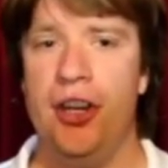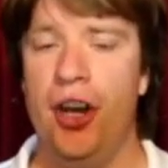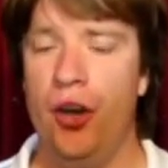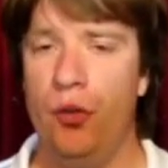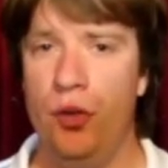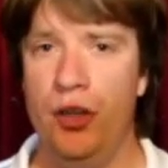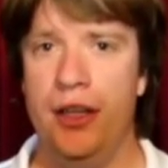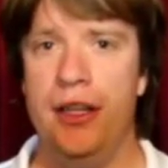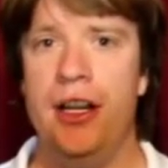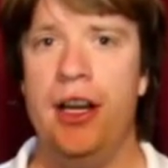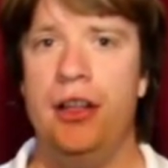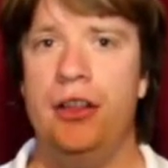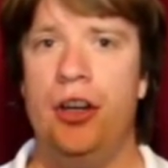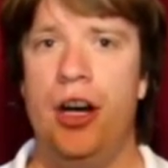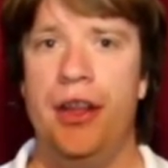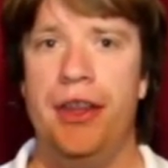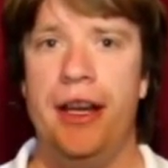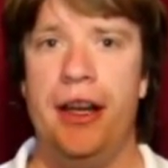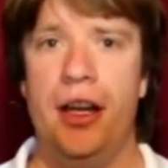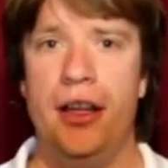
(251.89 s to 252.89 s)
And I really don't
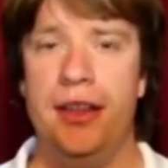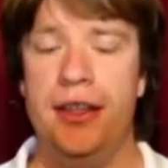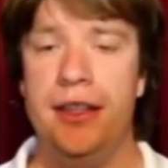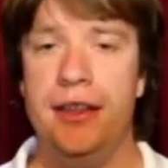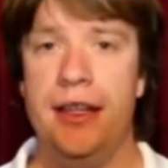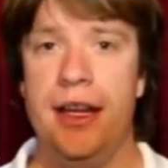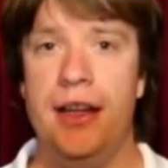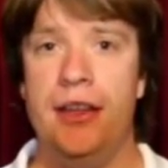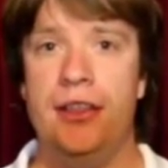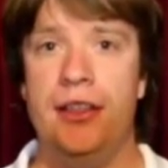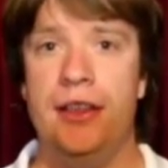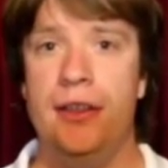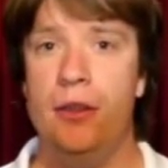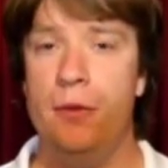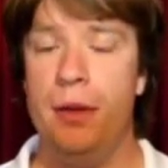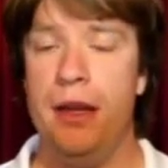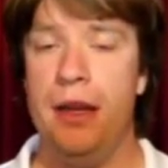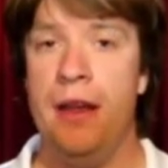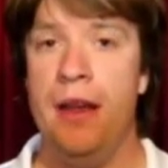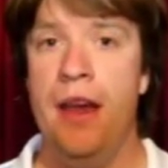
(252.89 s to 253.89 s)
like that. I think that it's a
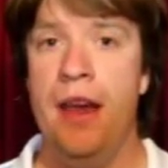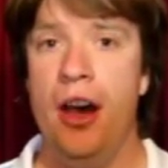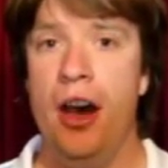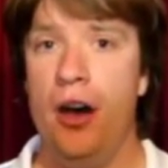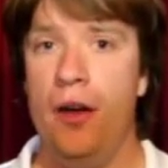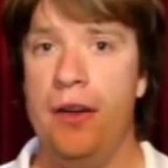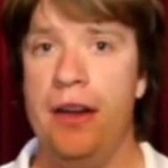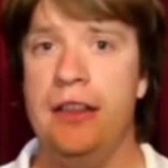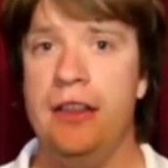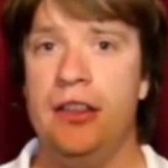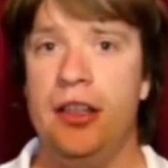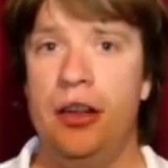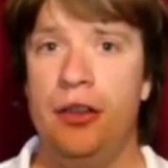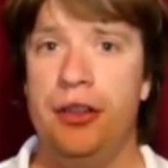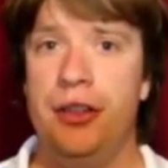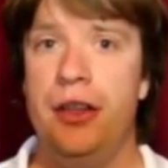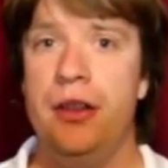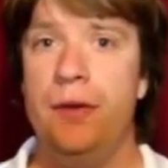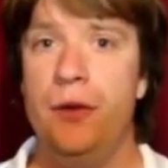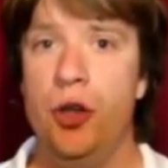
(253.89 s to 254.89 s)
little bit of an
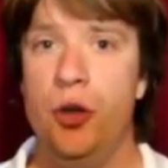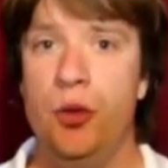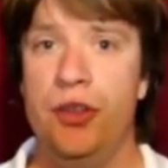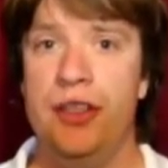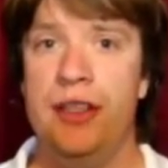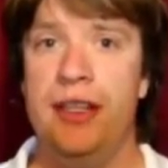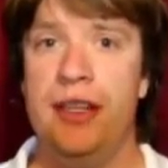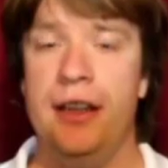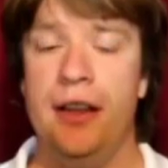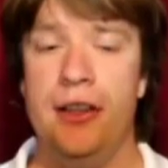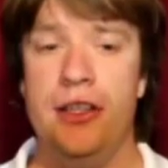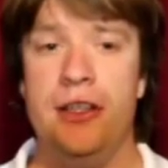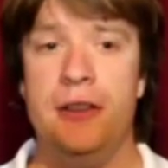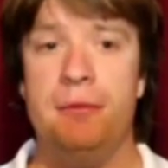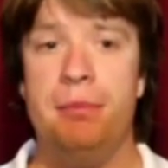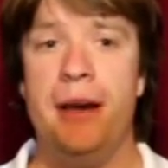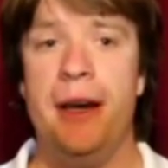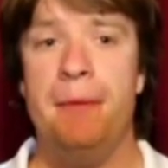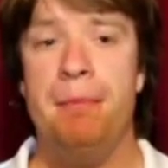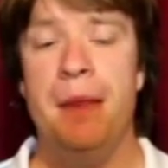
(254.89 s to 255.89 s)
insult to the viewer's
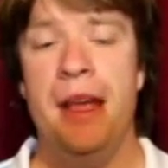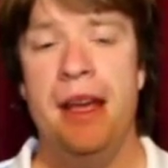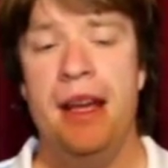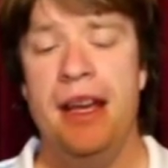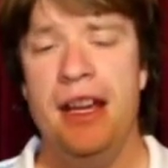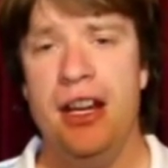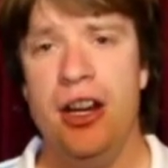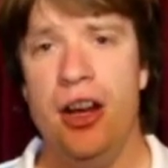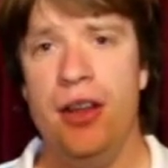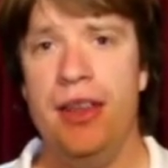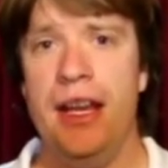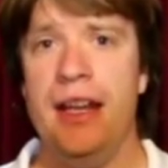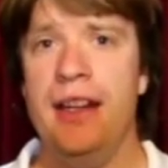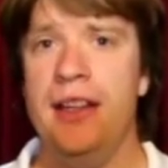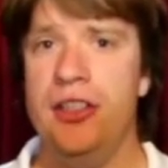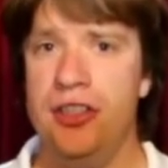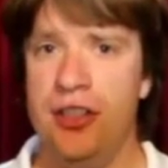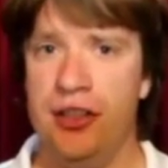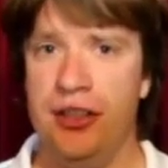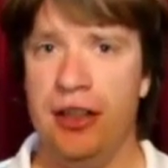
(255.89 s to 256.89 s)
intelligence, but you know,
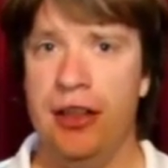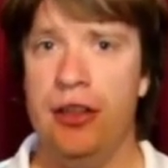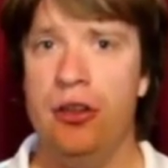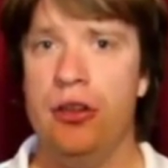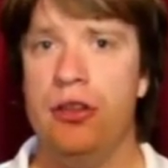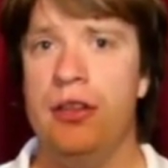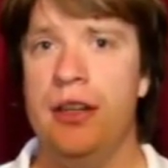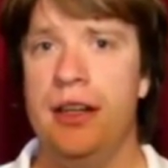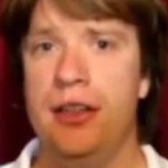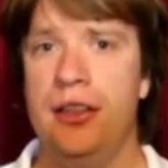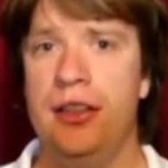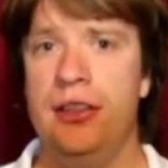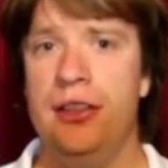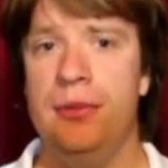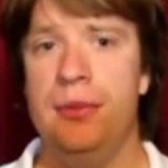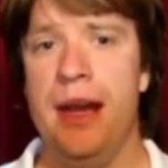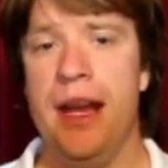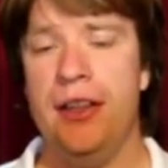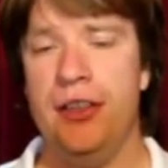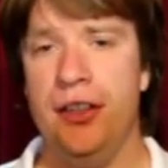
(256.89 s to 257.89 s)
that is just a little
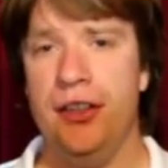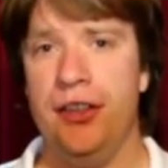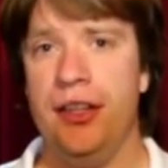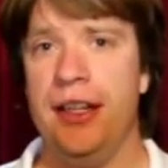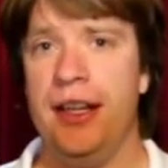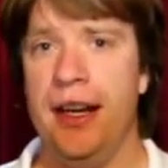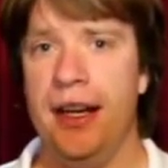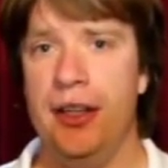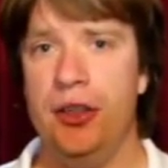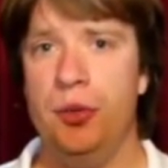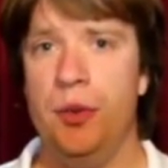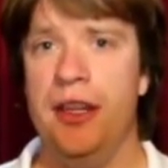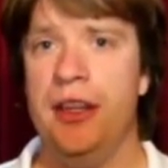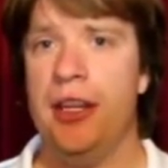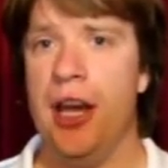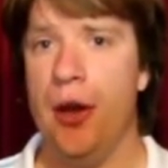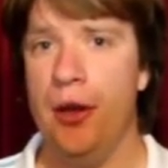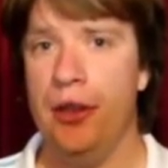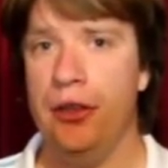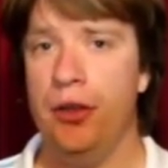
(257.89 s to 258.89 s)
criticism, as is the case
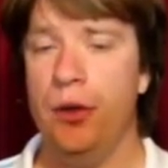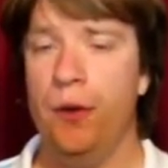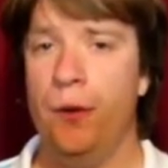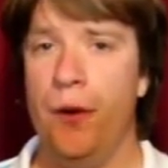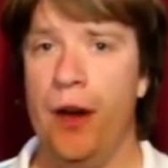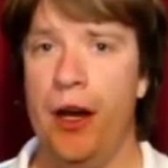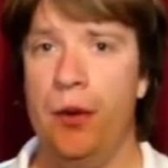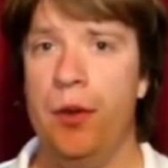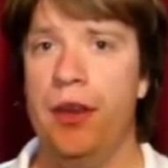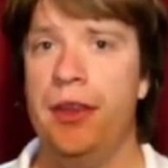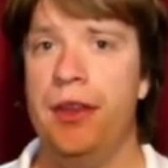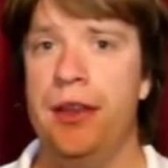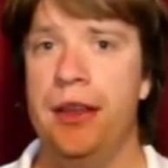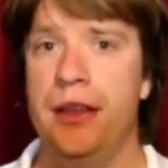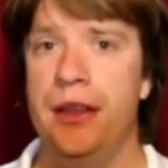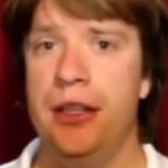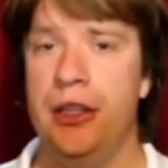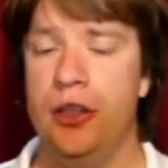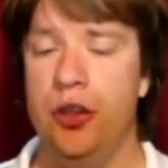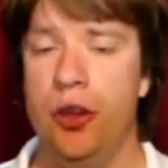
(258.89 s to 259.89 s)
with going too far with
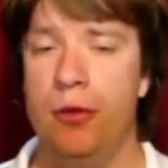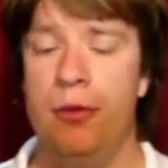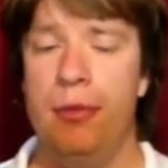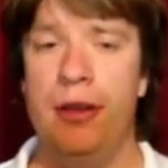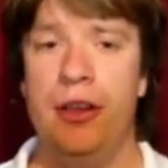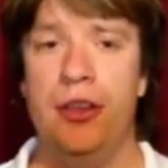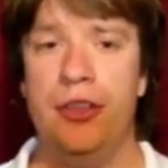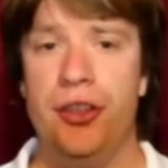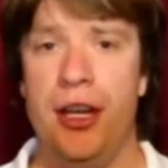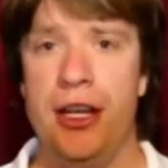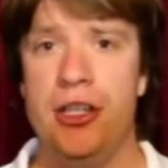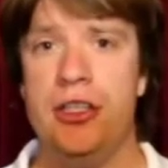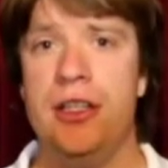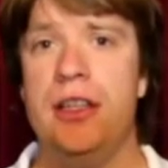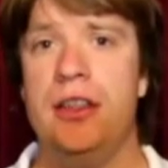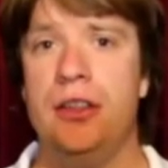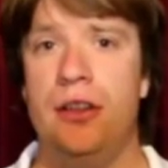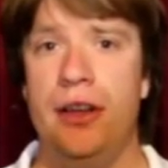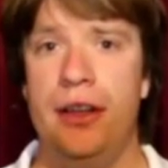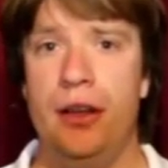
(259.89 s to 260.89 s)
the humour, because I
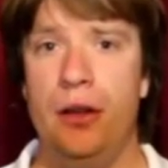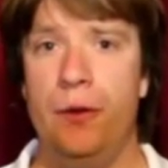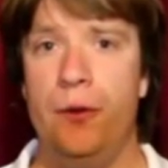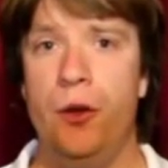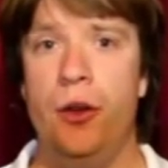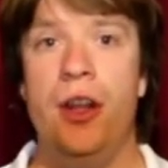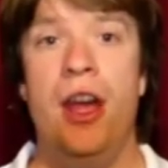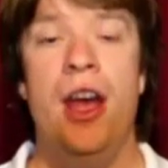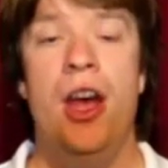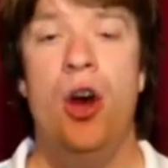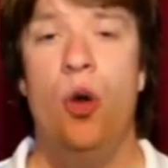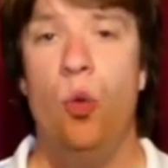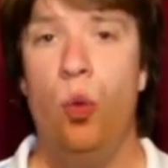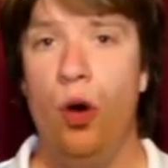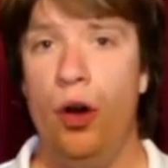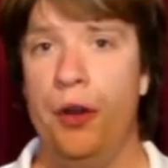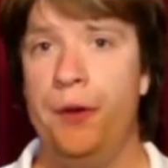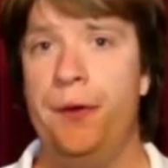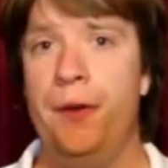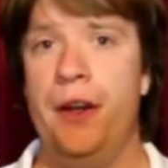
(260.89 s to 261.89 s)
actually thought Hellfjord
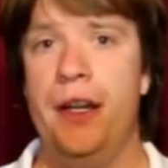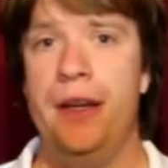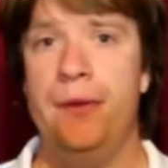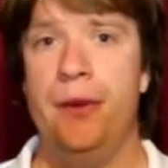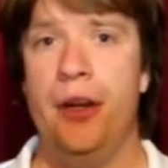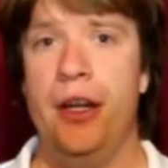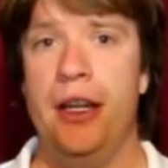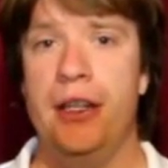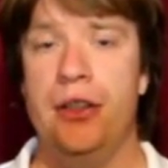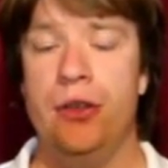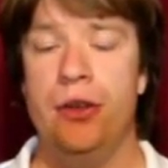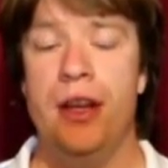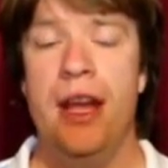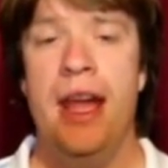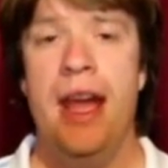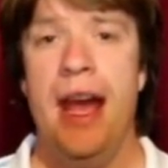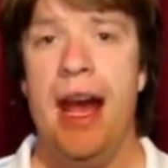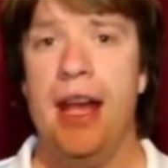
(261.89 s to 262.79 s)
was very, very good.